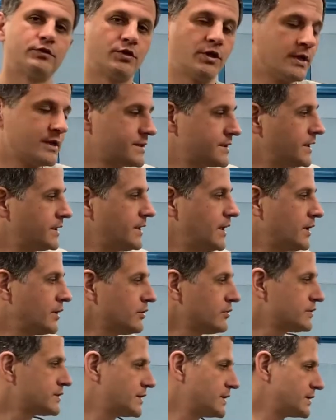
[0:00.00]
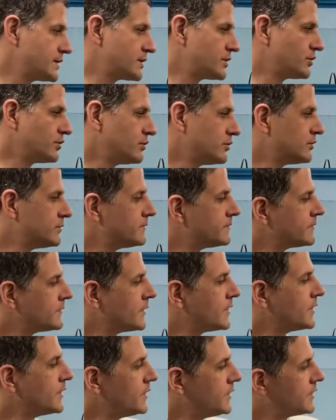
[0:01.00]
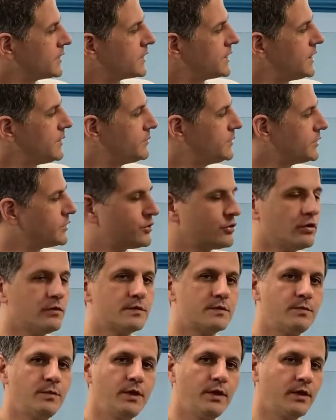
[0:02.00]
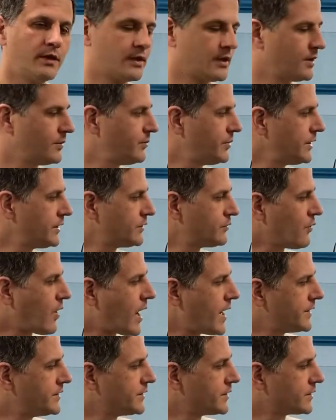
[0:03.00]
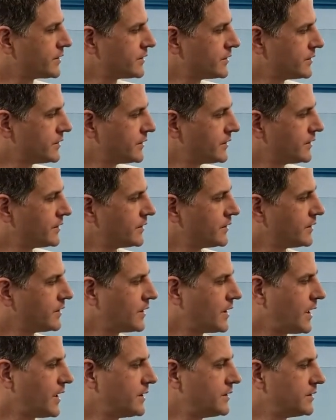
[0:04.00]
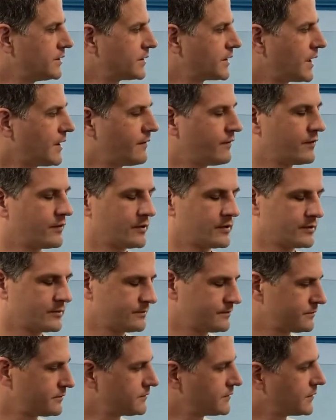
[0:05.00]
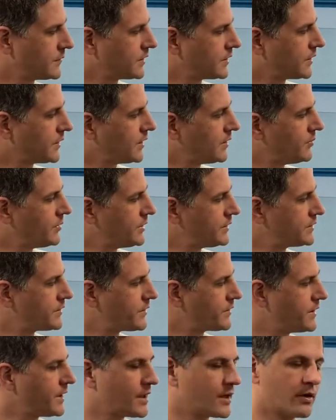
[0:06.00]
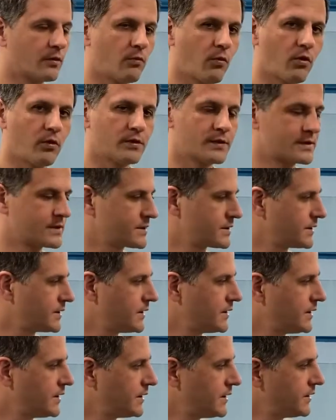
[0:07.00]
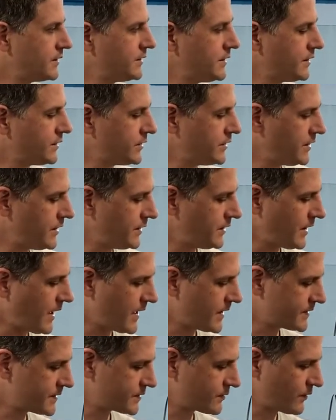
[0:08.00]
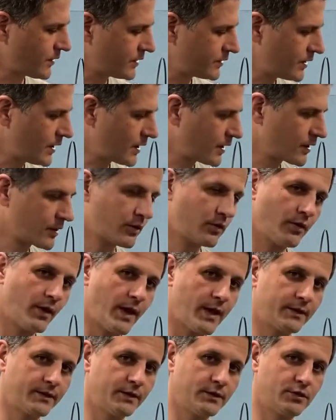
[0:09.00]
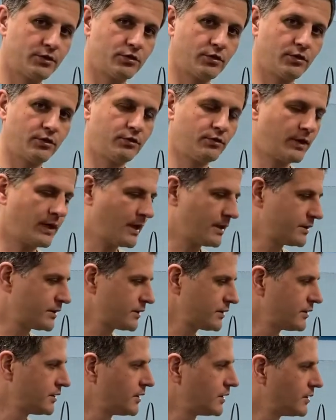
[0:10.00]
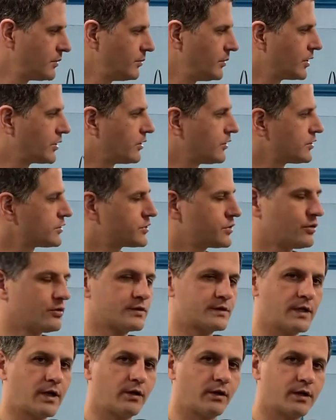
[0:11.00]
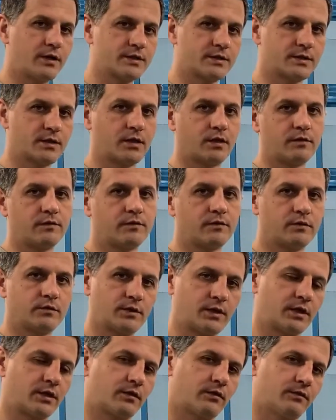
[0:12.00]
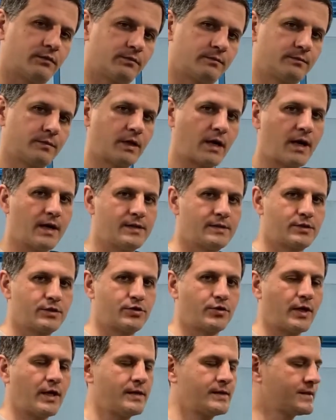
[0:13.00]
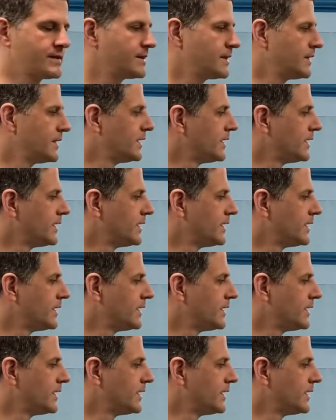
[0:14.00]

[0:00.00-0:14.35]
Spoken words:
tricks that they use is to keep the tubes be a bit wider and have a bit thicker walls near the ends where they are connected, joined together, because those areas are of high stress,